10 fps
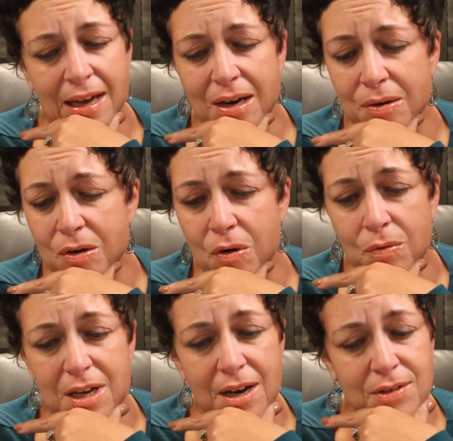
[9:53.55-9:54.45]
I don't
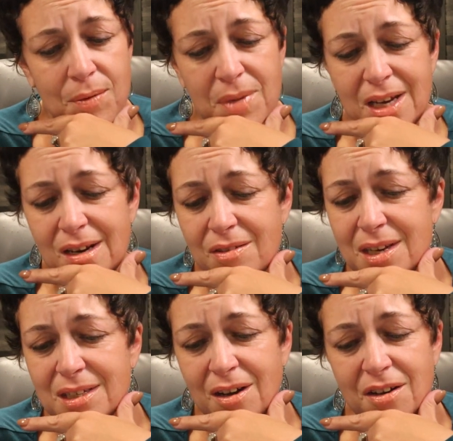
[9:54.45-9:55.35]
know, we could have somebody here
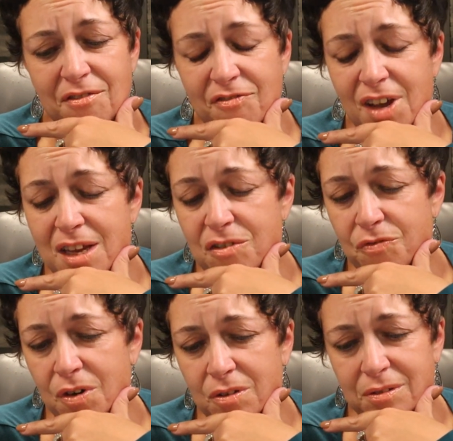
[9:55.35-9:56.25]
that is
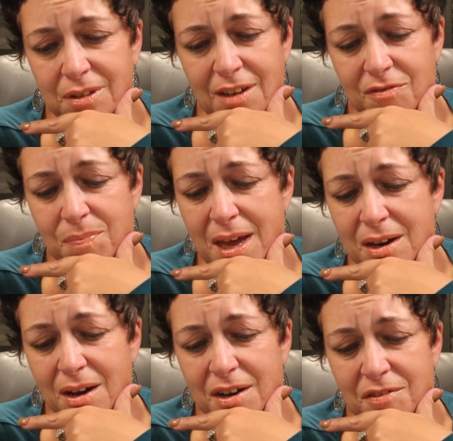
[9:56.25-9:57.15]
unfaithful. They've
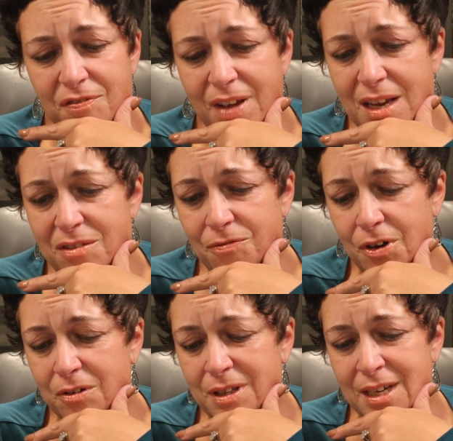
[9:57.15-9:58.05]
been
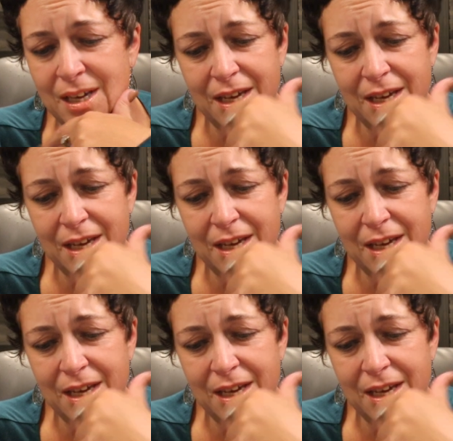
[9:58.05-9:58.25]
unfaithful.